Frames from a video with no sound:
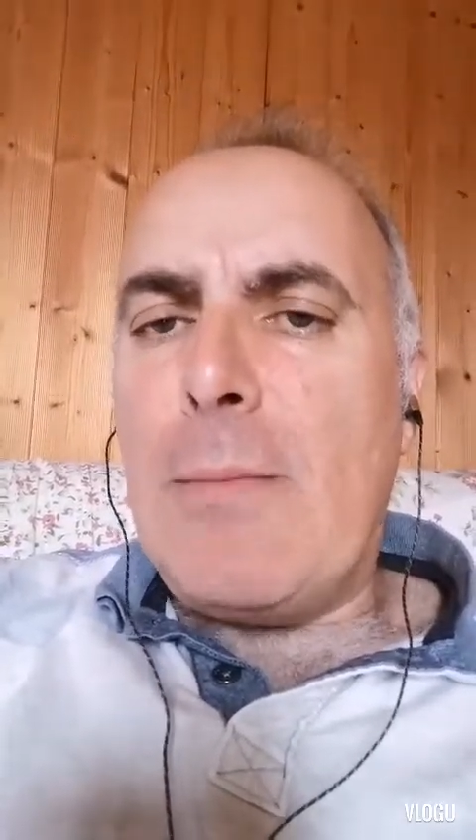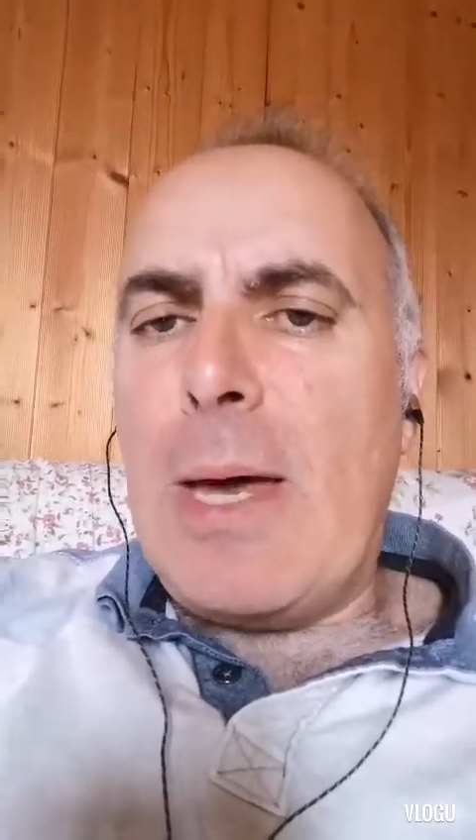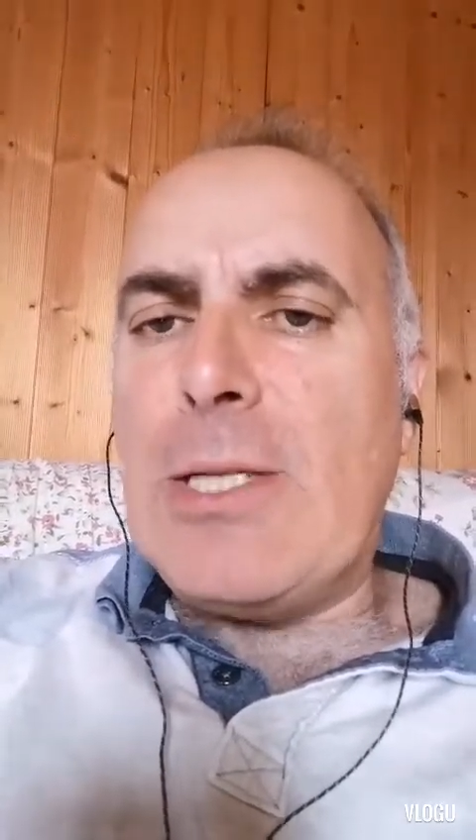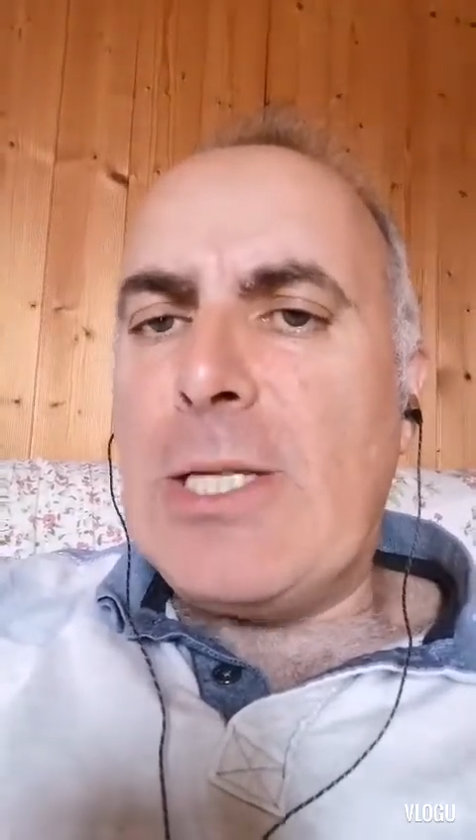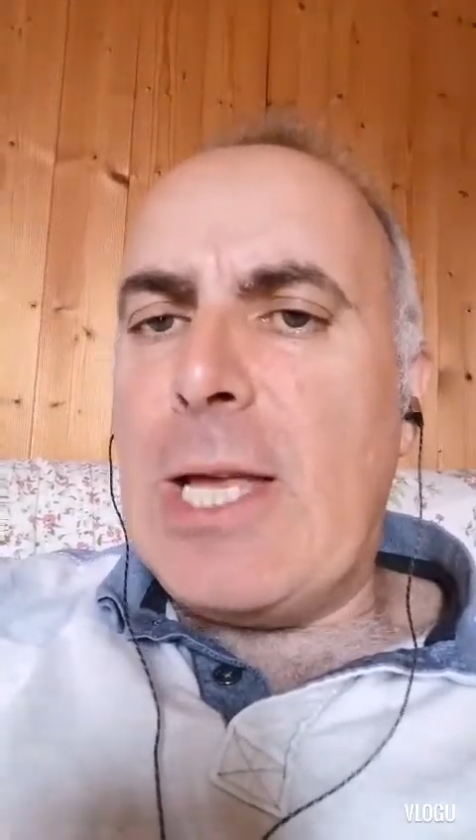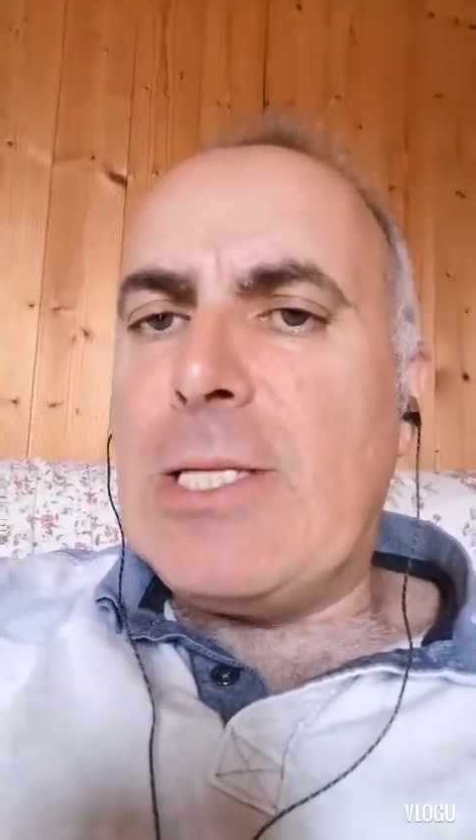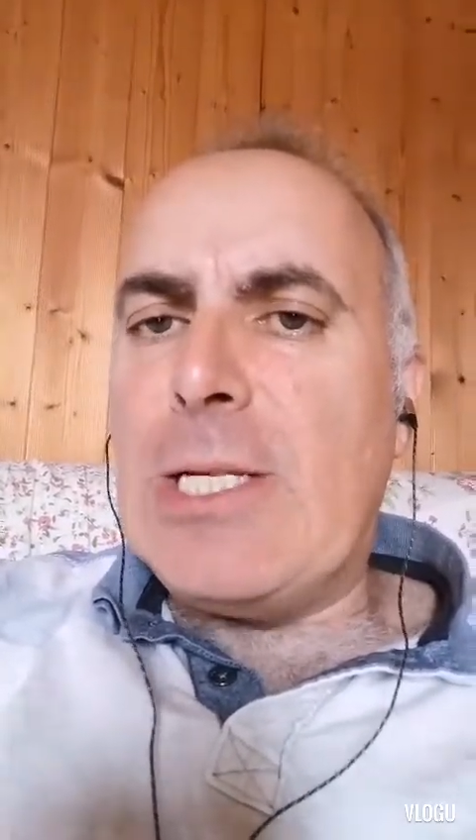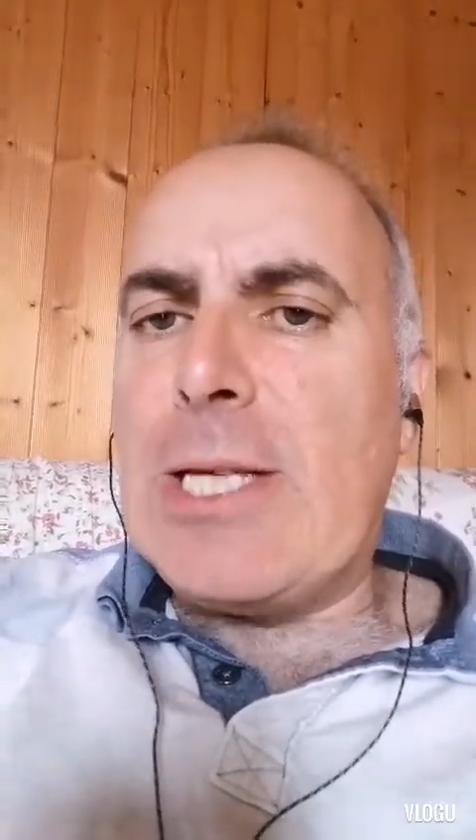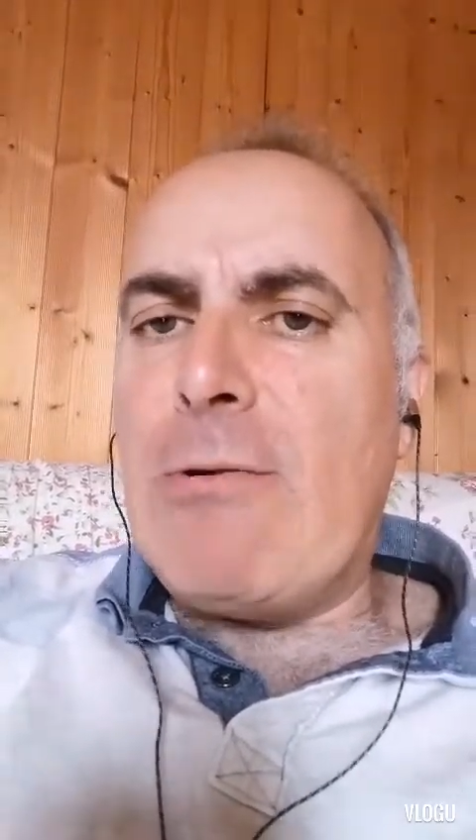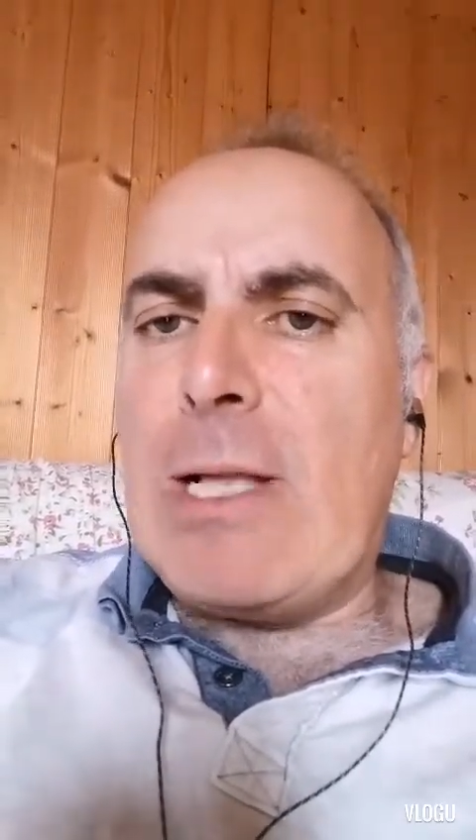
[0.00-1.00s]
isn't
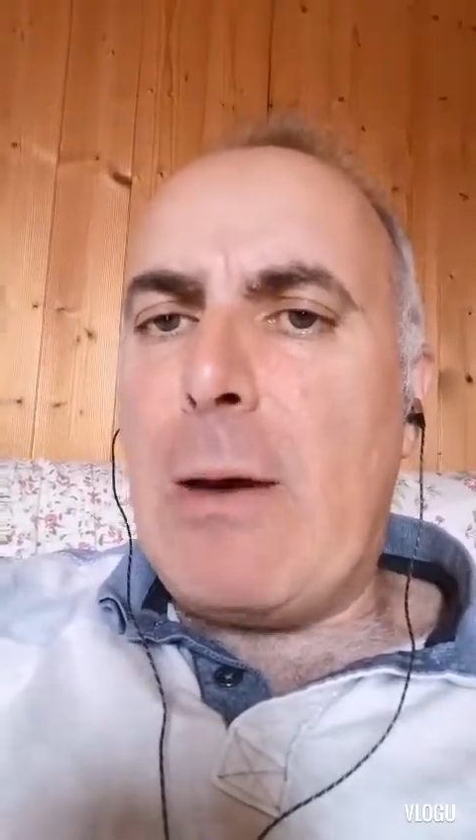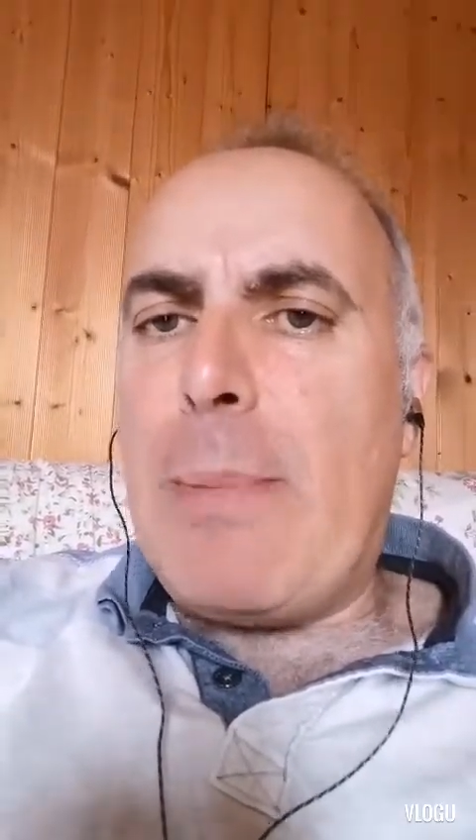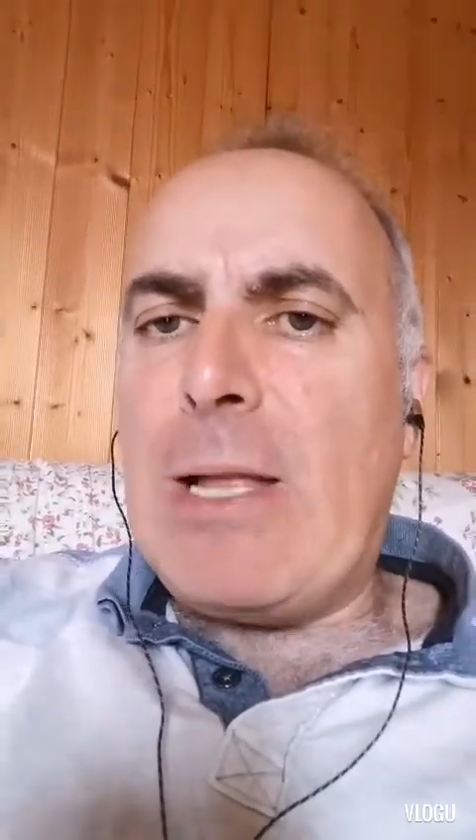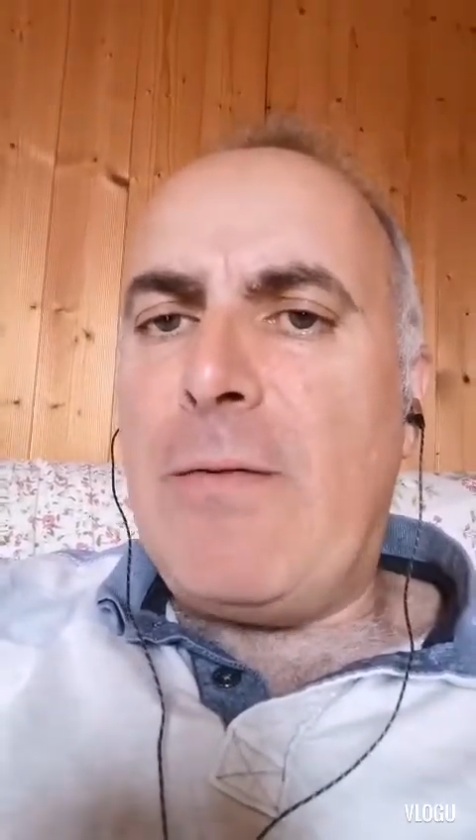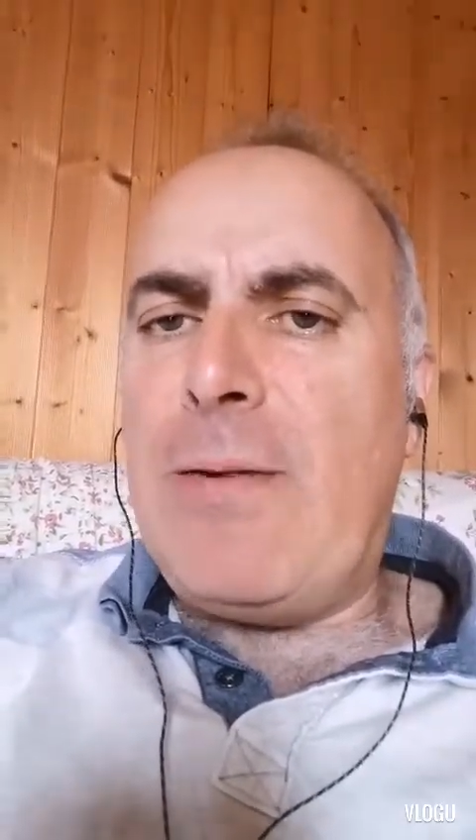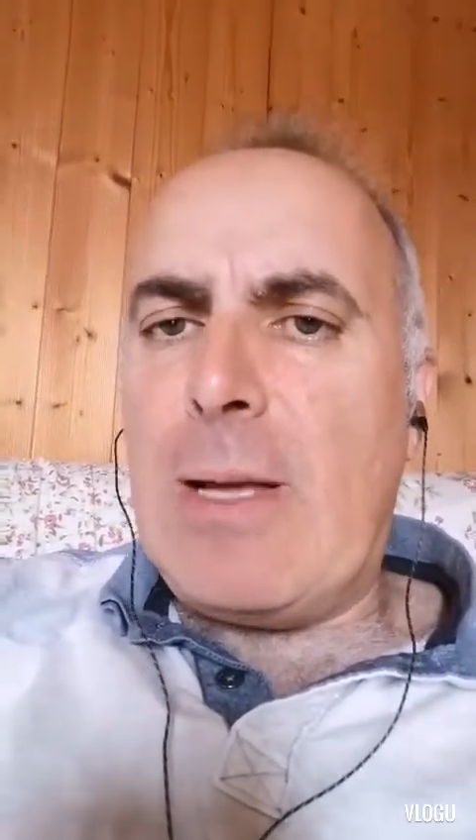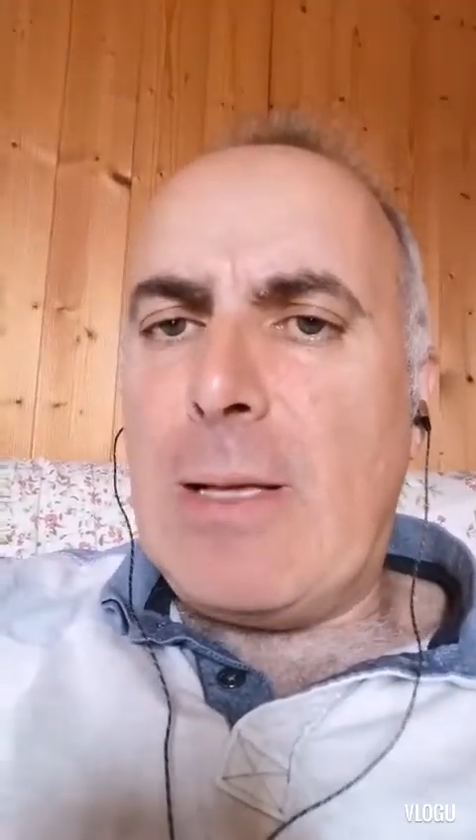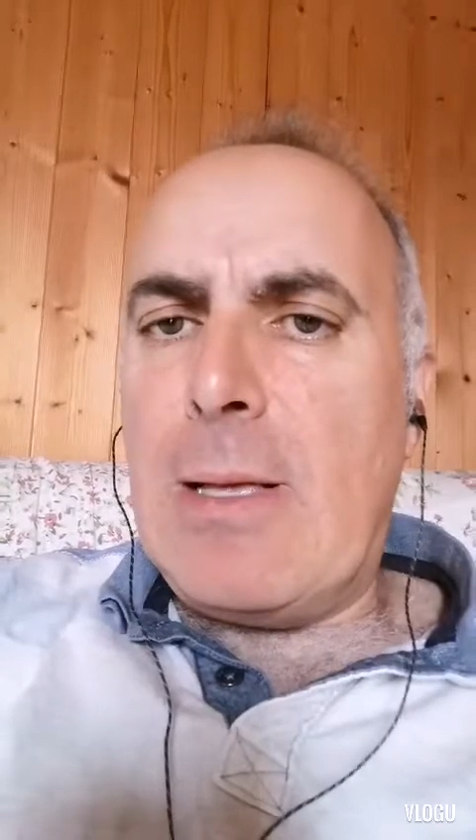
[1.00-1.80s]
necessarily a benefit.